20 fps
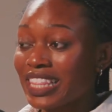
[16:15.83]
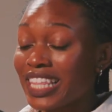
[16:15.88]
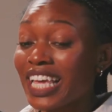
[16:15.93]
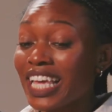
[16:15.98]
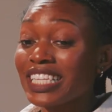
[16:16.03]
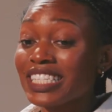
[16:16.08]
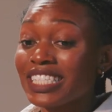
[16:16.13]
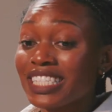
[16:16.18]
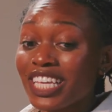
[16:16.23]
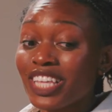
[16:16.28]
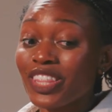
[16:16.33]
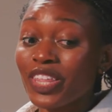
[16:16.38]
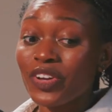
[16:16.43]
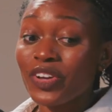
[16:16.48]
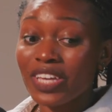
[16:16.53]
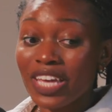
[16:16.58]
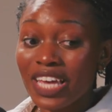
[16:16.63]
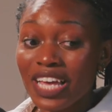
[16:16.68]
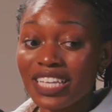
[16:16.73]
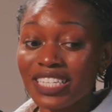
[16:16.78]
they see
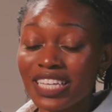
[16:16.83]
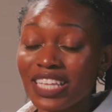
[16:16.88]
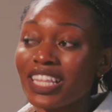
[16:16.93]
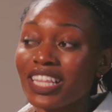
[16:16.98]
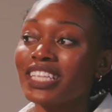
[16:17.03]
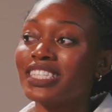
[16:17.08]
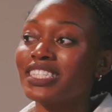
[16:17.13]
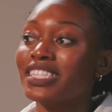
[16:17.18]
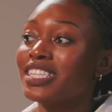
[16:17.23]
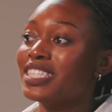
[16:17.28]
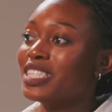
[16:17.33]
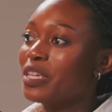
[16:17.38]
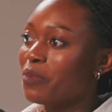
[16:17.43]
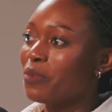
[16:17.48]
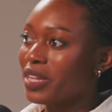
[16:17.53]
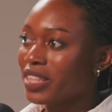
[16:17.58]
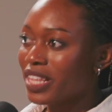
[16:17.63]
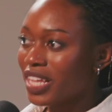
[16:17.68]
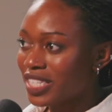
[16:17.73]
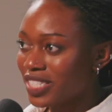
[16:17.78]
their kings and they see
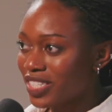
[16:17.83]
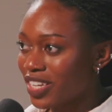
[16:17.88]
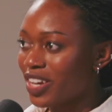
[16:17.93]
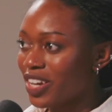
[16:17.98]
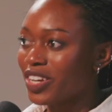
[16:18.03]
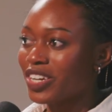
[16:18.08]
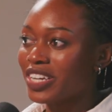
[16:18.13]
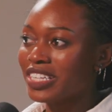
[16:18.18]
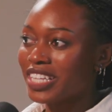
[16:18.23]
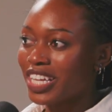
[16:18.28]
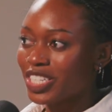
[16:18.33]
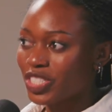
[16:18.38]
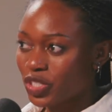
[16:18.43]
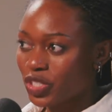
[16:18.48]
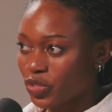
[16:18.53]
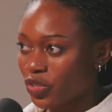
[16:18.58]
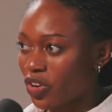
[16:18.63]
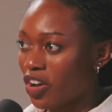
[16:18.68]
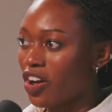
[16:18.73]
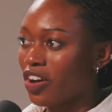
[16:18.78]
somebody that's young, that's
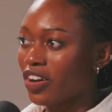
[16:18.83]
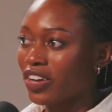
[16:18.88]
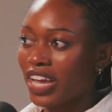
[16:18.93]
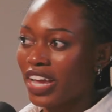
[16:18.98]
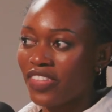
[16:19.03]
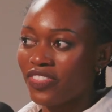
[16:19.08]
strong,